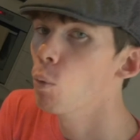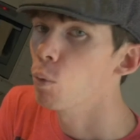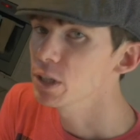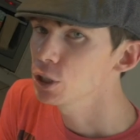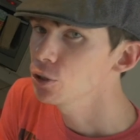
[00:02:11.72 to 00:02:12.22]

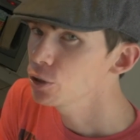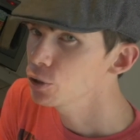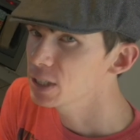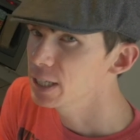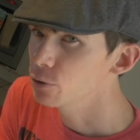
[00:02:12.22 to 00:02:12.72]
Once you know
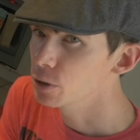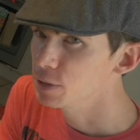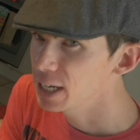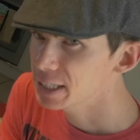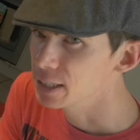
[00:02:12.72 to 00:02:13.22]
your secret
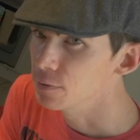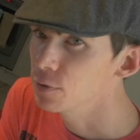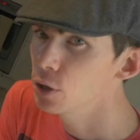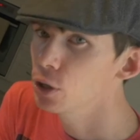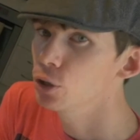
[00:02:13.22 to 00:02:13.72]
objective,
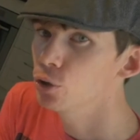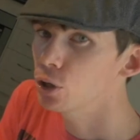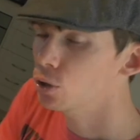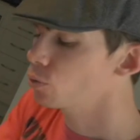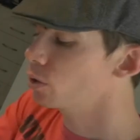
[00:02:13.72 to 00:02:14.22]
you
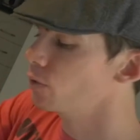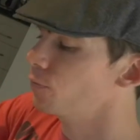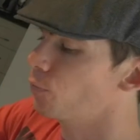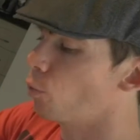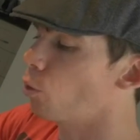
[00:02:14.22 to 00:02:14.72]
can look at the
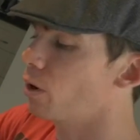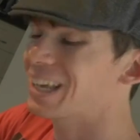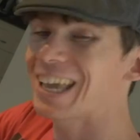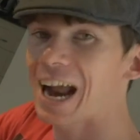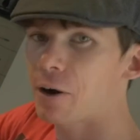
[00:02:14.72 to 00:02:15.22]
4
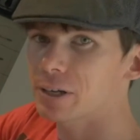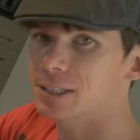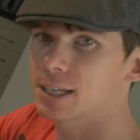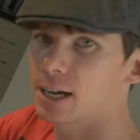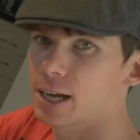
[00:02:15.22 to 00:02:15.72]

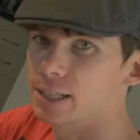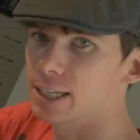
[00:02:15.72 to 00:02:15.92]
character cards